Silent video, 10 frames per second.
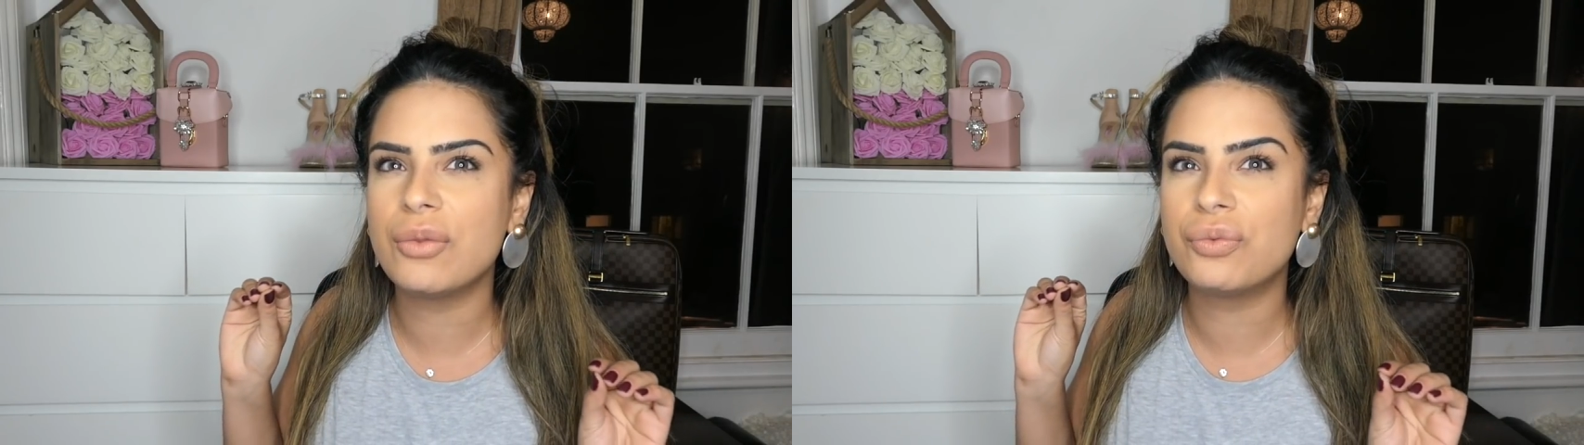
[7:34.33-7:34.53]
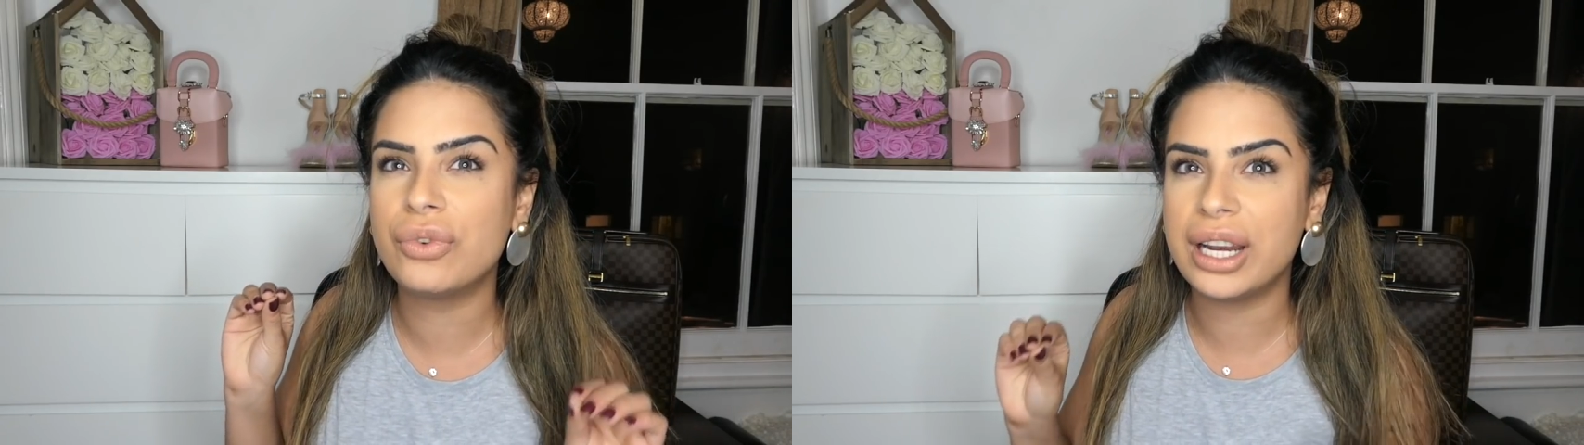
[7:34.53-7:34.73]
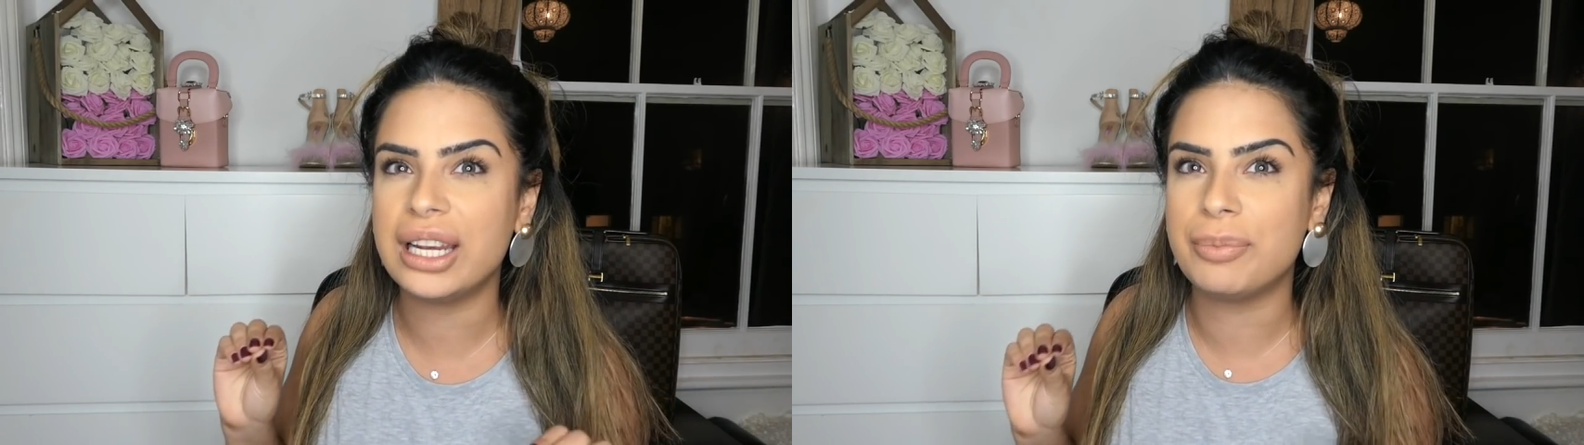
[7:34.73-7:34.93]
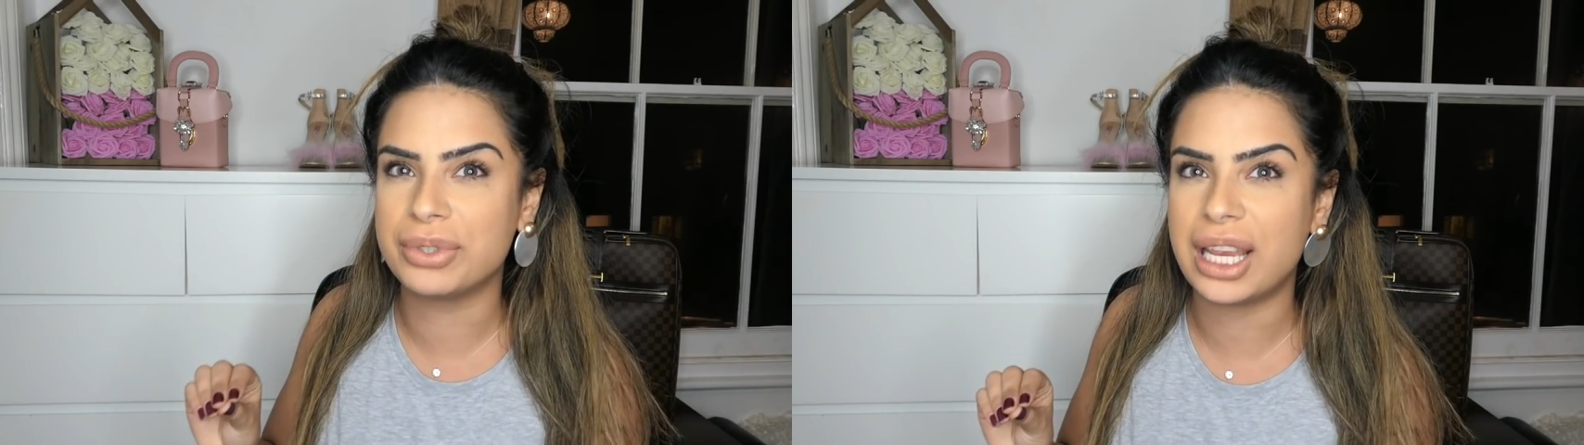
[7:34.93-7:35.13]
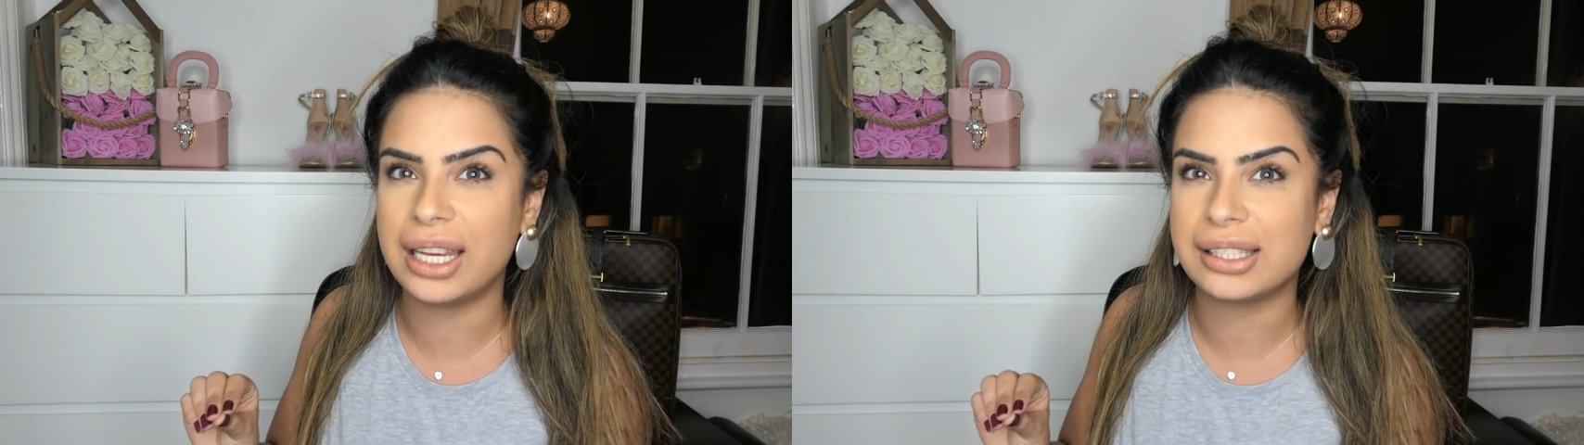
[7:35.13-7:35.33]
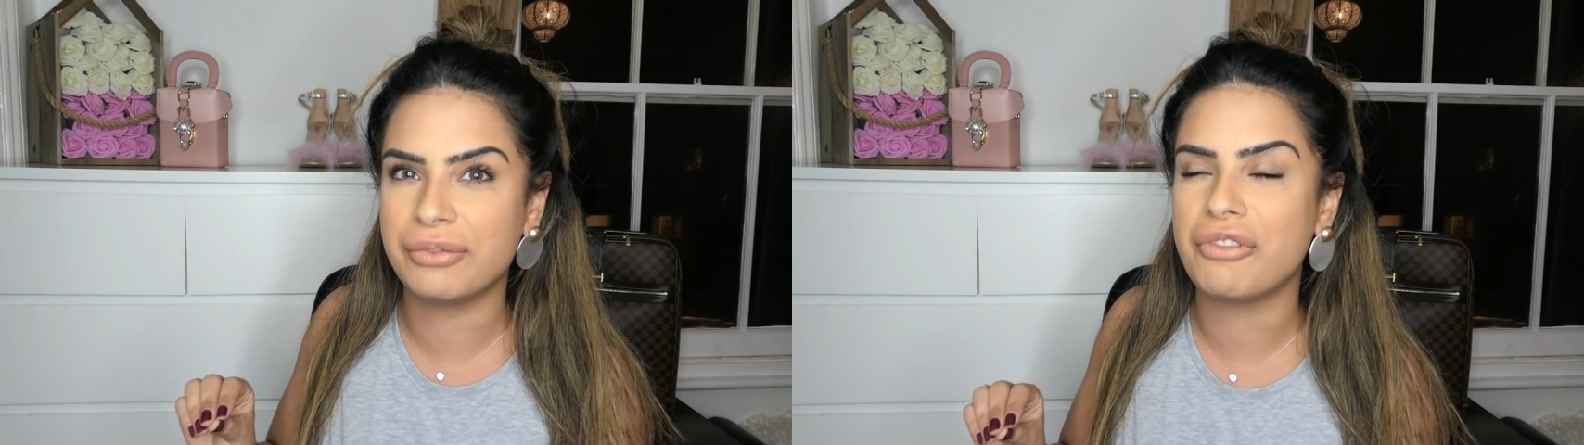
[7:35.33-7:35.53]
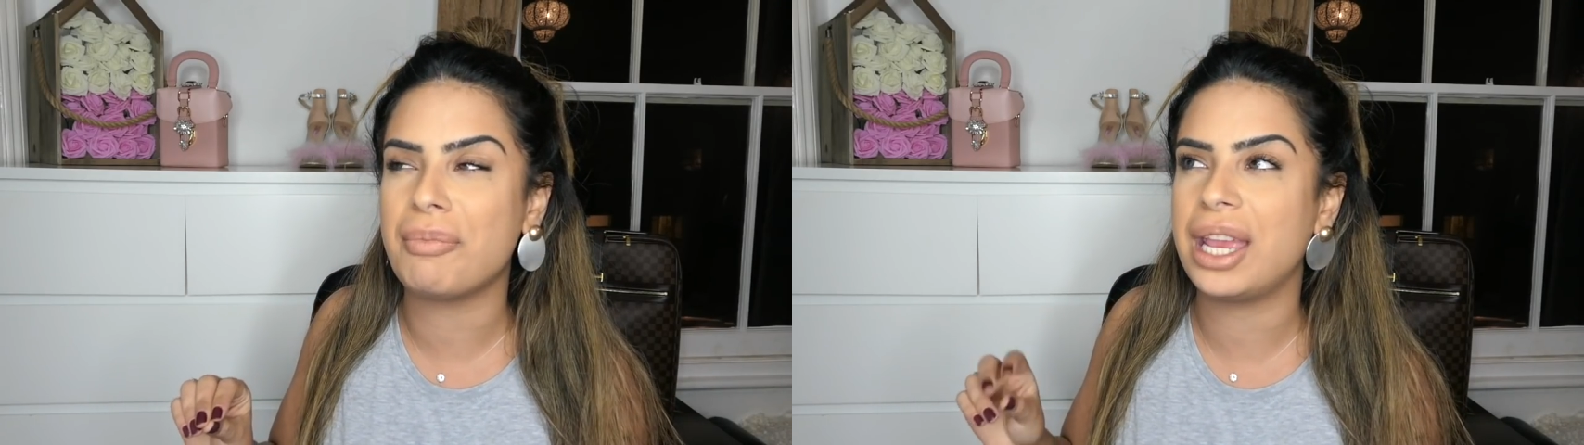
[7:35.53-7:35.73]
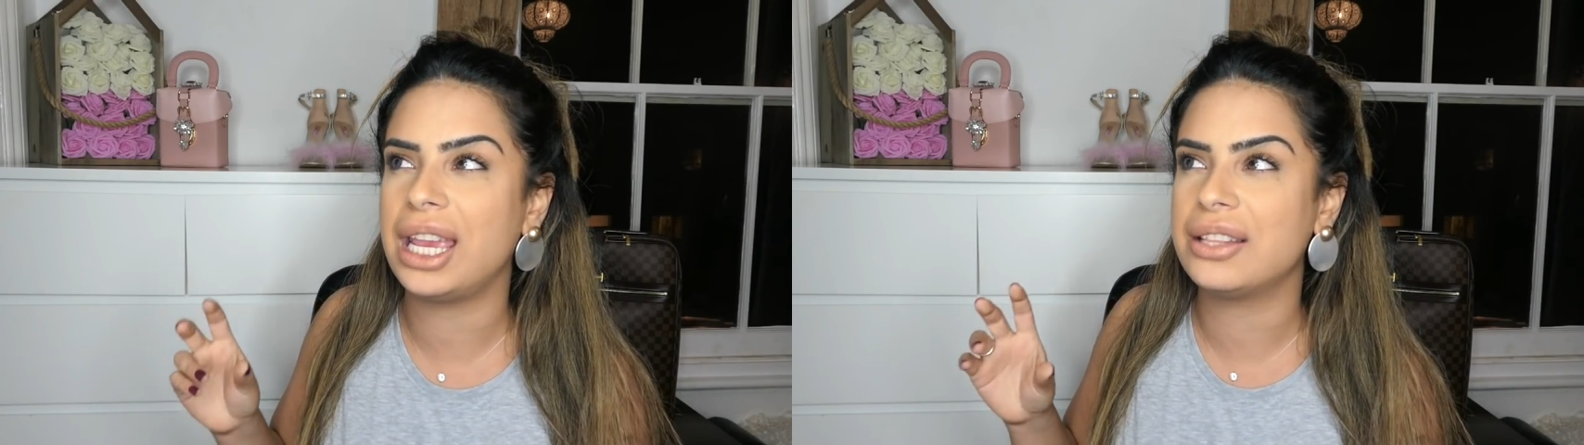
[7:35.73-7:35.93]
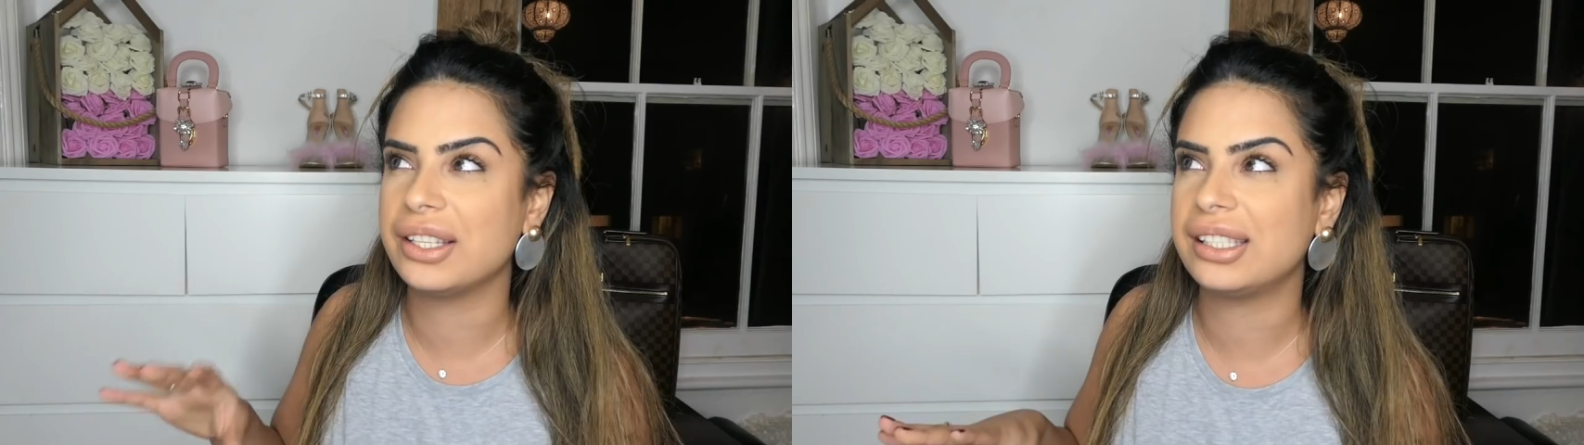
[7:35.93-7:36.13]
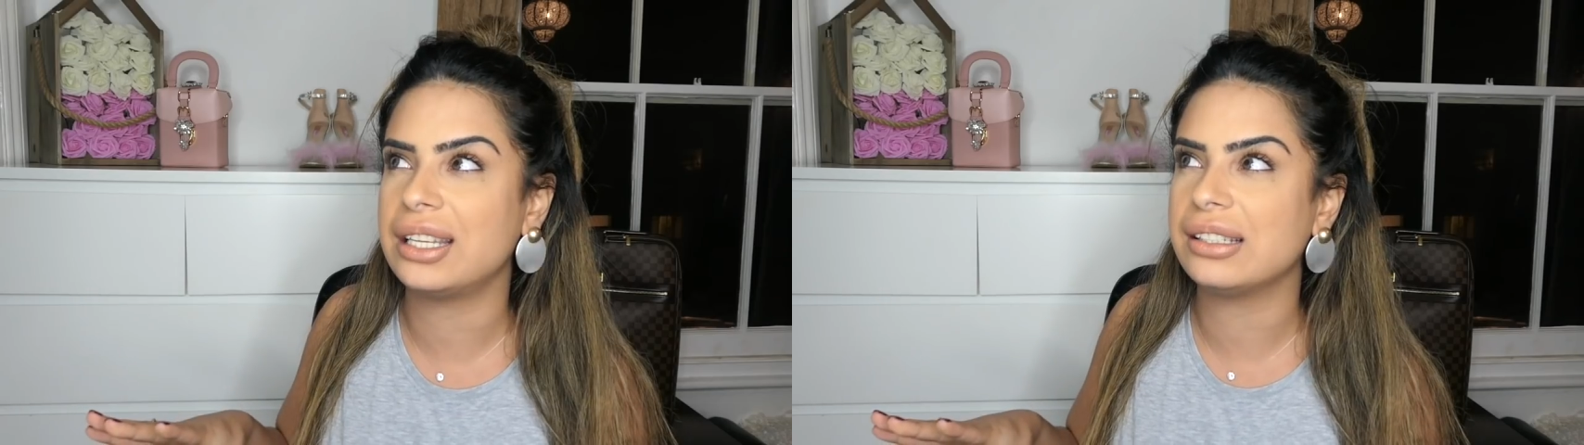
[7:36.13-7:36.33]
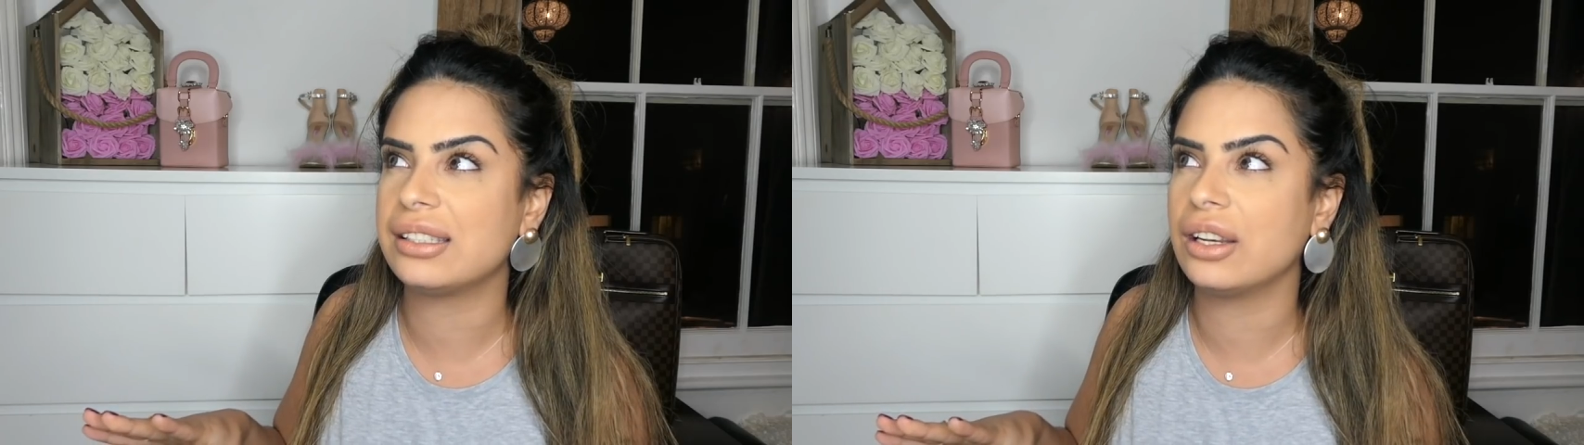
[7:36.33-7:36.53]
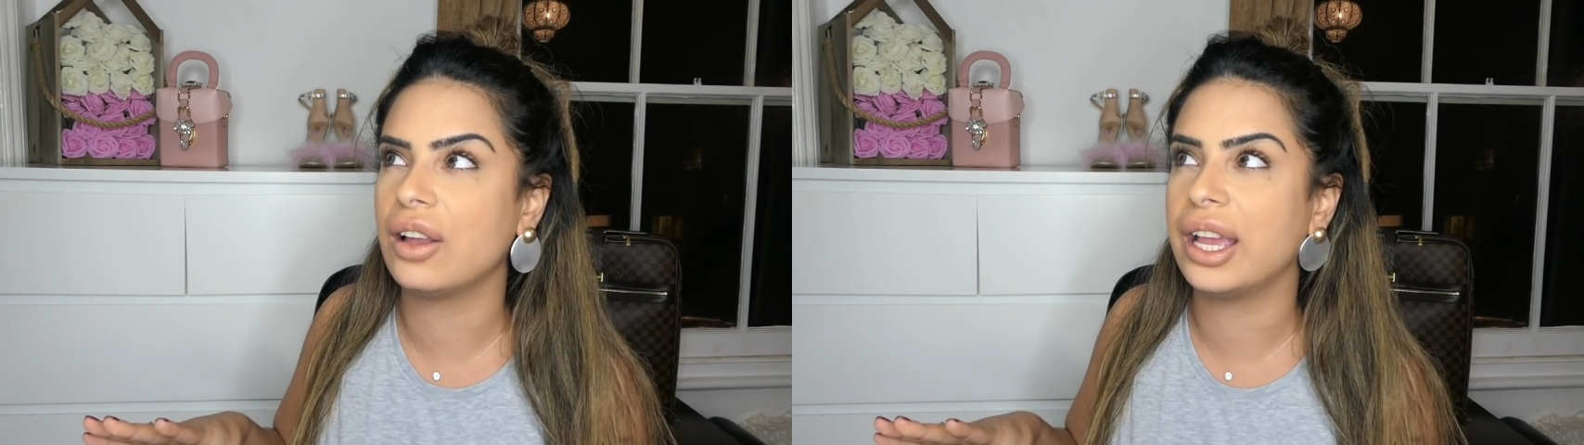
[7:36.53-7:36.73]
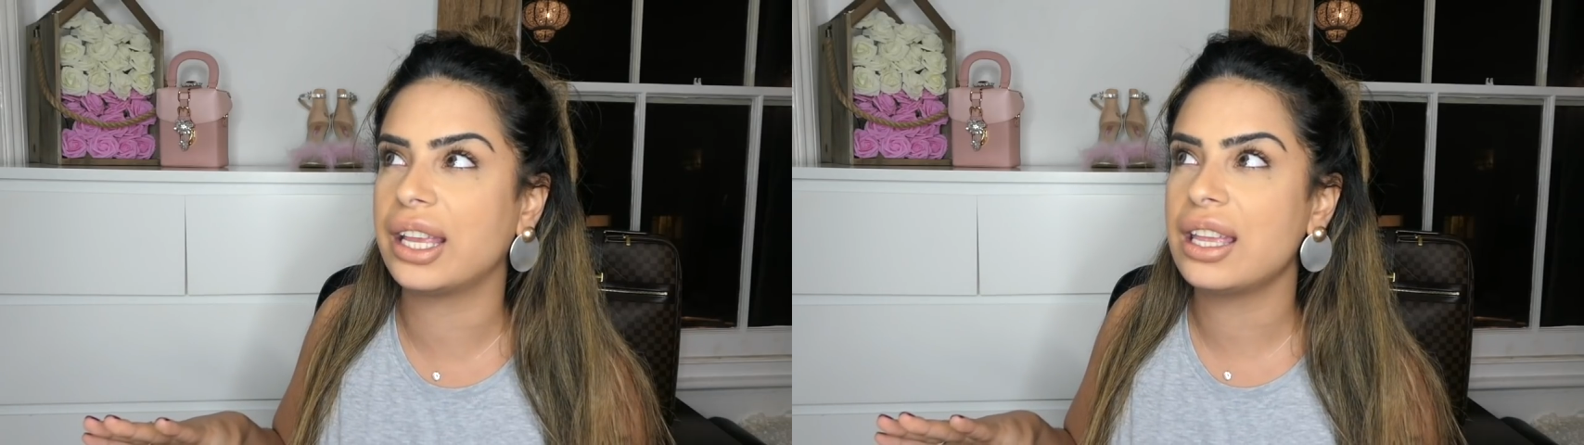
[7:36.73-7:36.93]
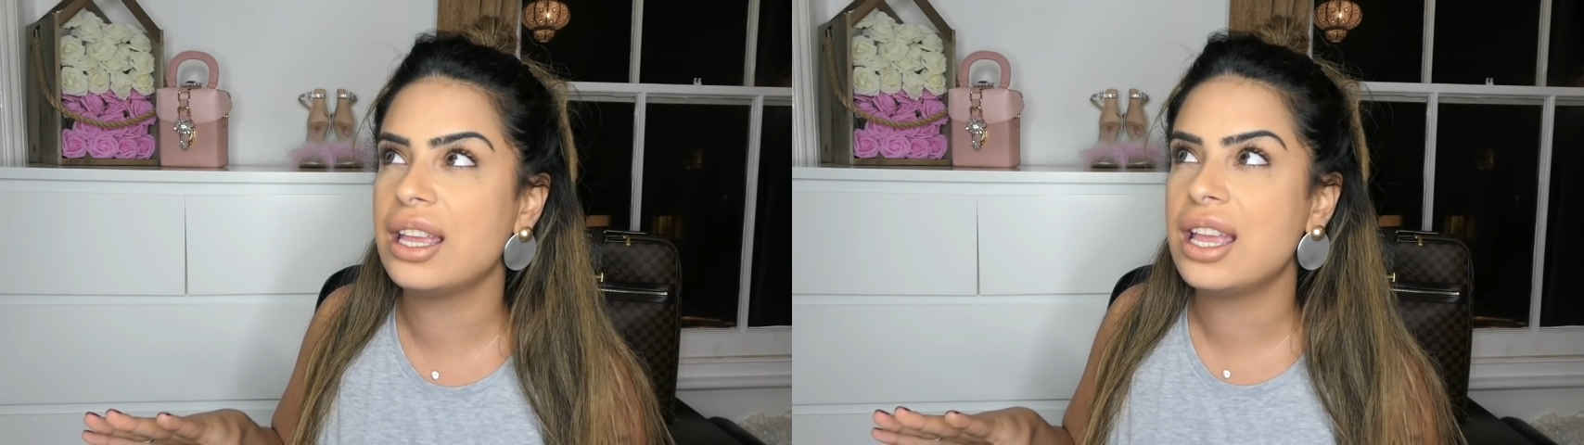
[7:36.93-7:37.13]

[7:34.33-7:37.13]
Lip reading: really protective of me in the sense that like,